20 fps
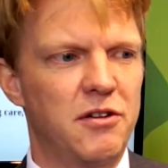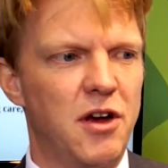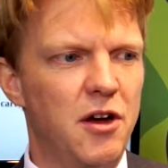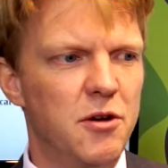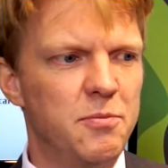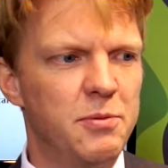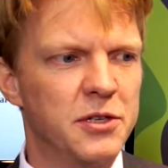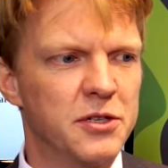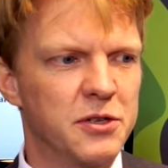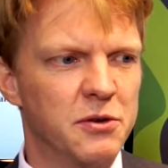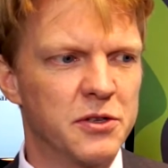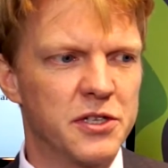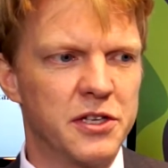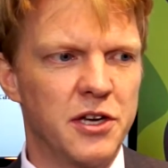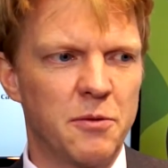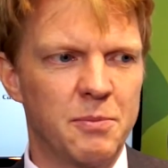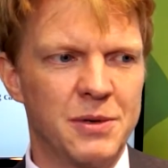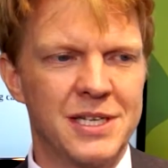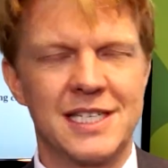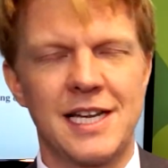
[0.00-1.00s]
open source
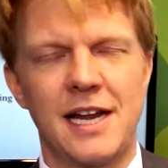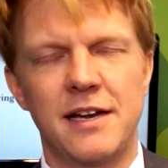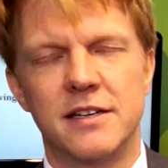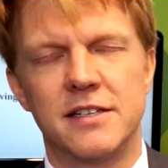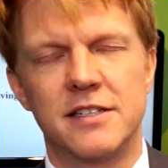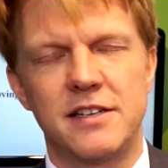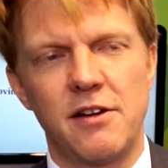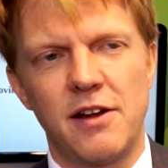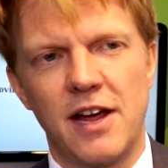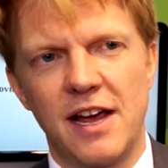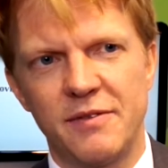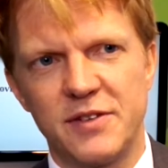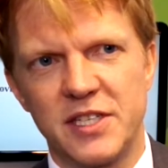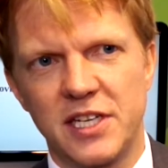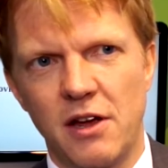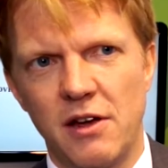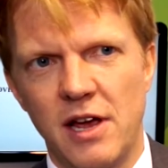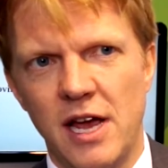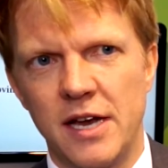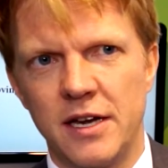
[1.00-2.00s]
and open standards don't have to
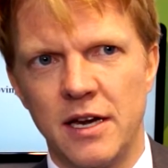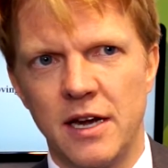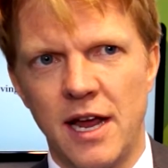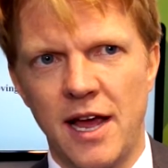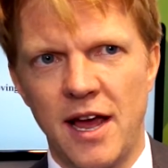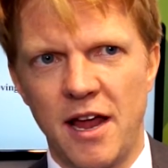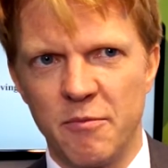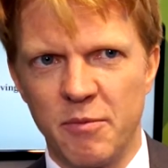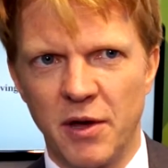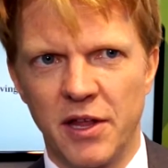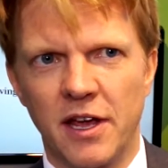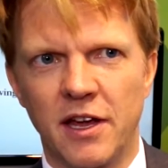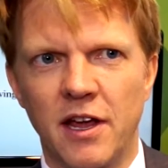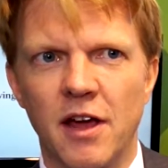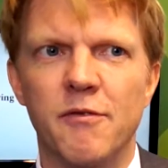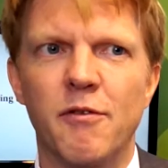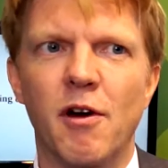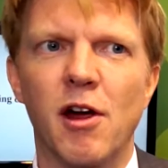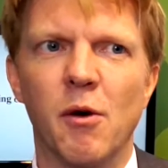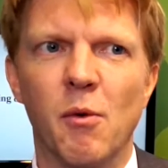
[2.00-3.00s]
go hand in hand, but they
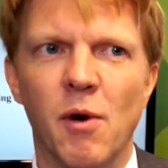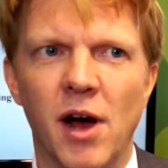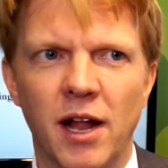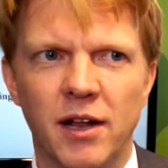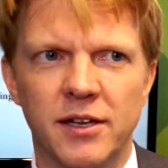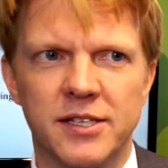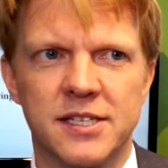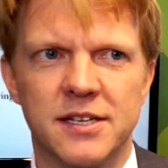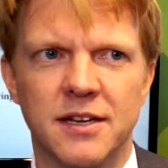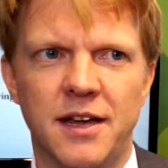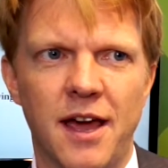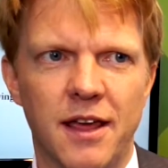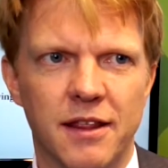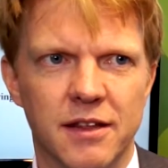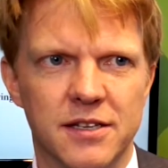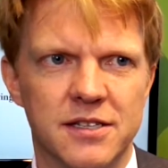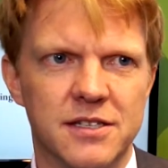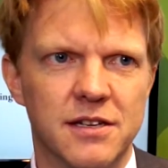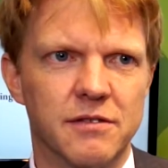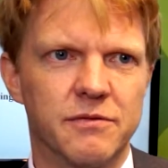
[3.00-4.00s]
go very well
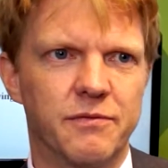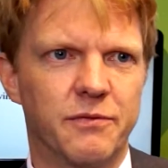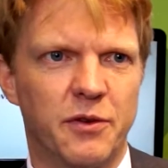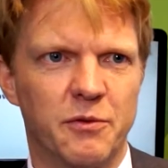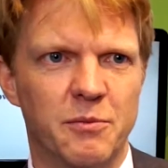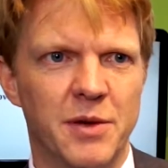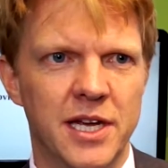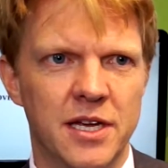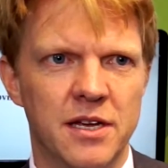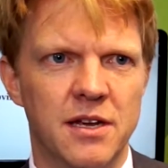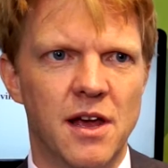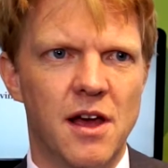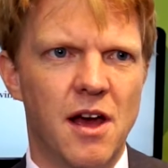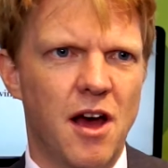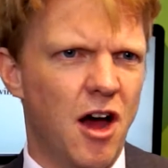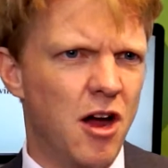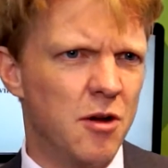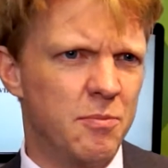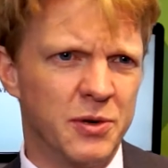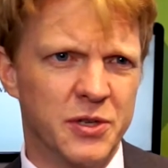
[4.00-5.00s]
together. So for me,
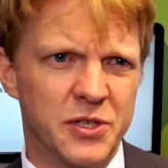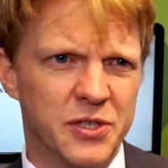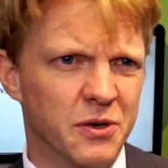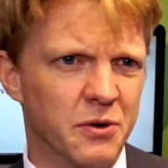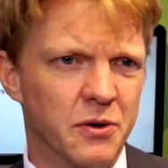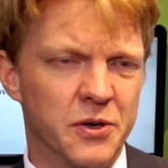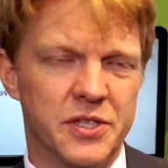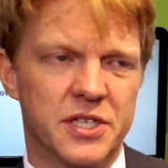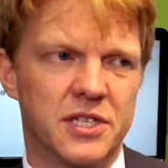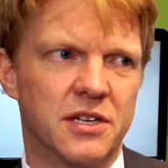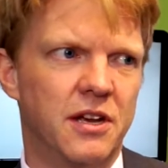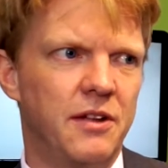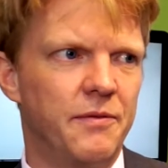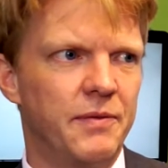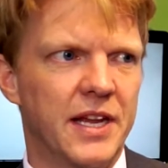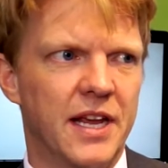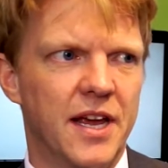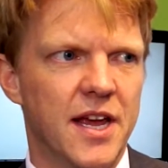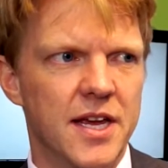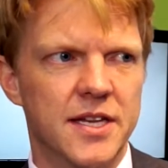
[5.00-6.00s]
open source
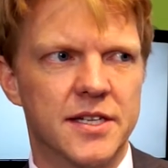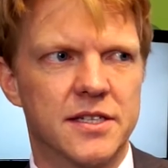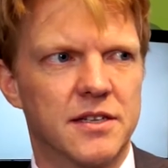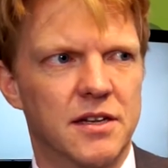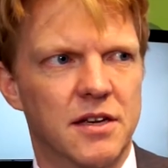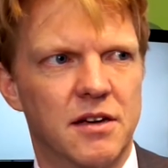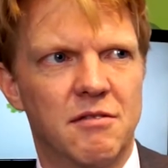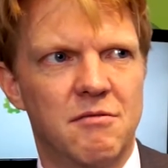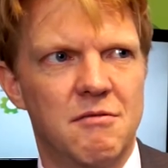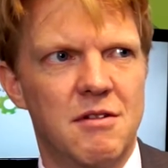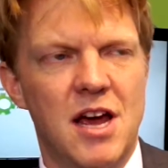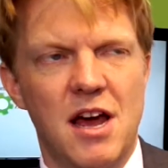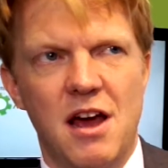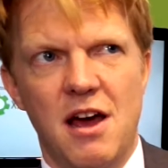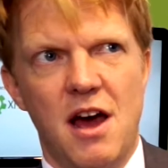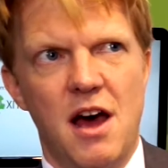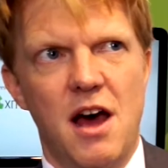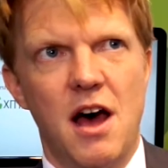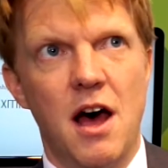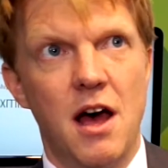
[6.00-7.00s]
is
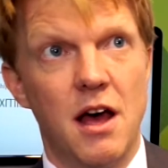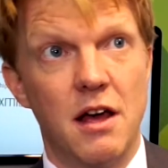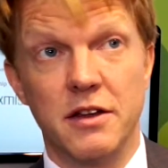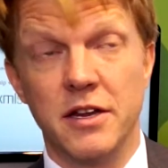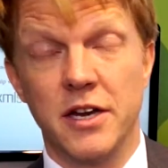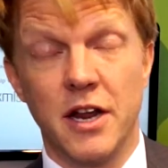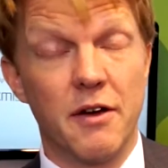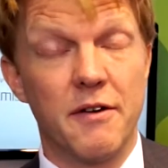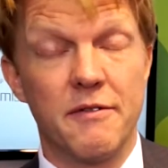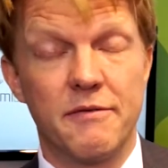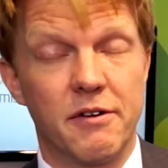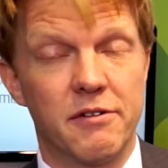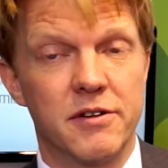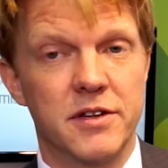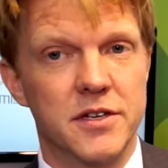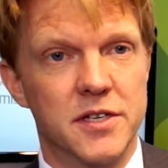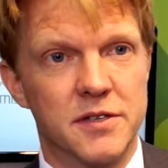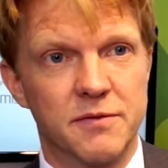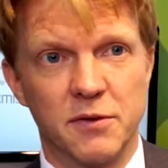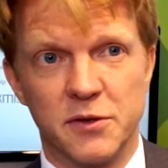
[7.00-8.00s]
a
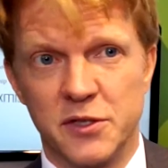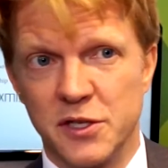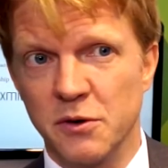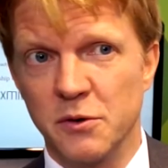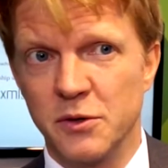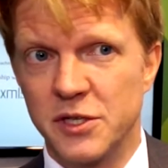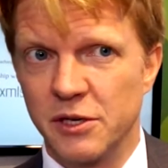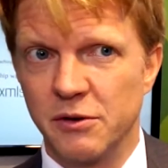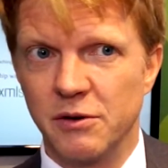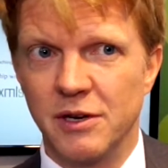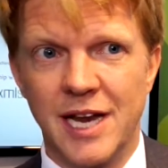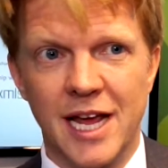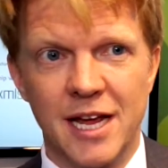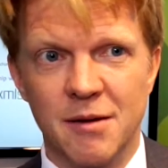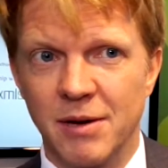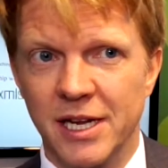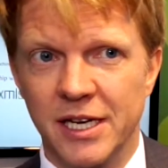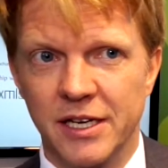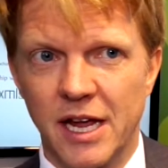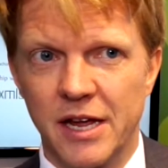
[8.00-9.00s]
very useful tool to
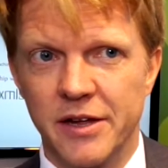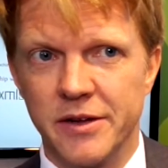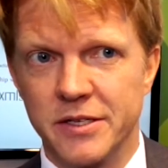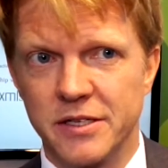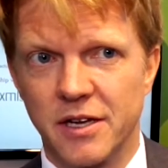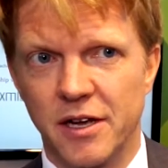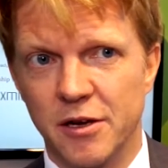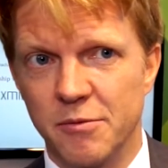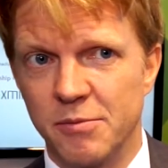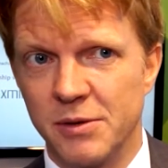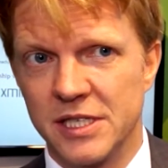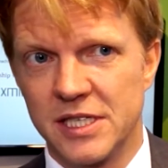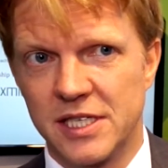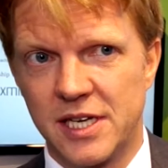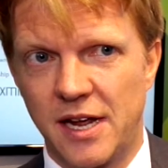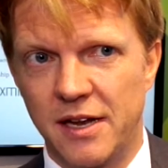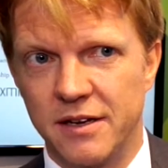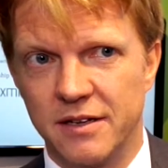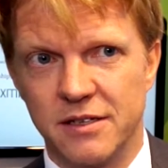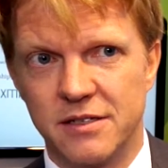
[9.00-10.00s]
enabling those open
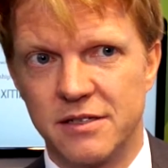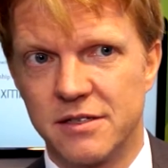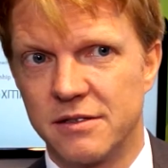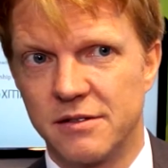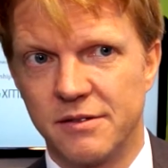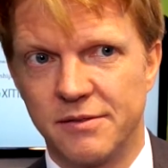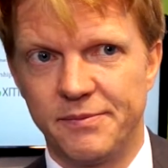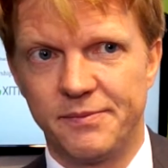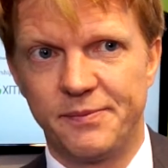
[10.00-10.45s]
standards.